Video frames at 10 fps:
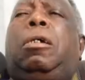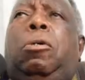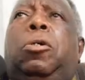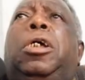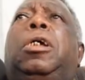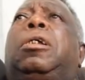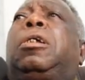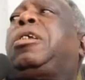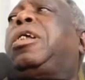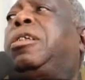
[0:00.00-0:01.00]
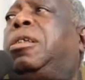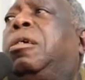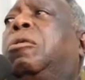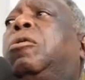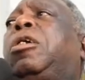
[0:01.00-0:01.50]
okay, that
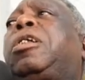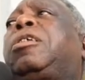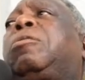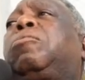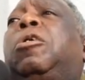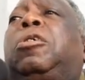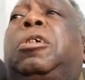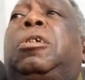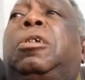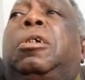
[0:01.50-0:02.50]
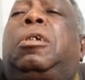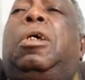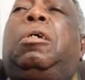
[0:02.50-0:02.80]
is one of the reasons.